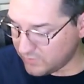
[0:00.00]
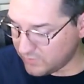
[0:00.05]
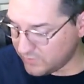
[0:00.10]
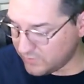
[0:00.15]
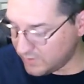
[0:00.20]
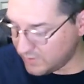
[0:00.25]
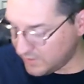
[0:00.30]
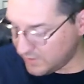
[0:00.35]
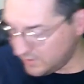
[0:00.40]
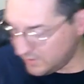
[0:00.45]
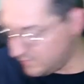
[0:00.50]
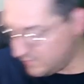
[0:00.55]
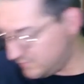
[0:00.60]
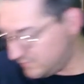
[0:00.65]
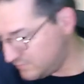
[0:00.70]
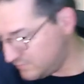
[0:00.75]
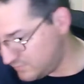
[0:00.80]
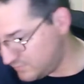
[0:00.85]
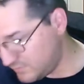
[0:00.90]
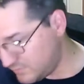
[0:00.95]
I got.
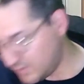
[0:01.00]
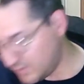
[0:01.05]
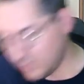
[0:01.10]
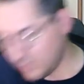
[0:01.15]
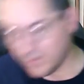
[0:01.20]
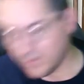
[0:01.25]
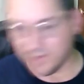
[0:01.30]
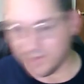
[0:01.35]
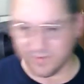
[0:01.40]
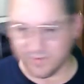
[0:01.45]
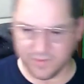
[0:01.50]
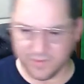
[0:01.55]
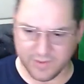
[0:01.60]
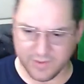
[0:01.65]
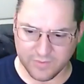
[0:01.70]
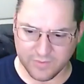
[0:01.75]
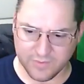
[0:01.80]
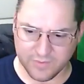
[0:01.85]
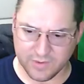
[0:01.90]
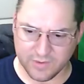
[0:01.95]
I don't think I have anything else
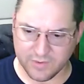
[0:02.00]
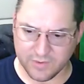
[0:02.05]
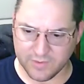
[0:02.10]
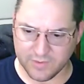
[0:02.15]
in here right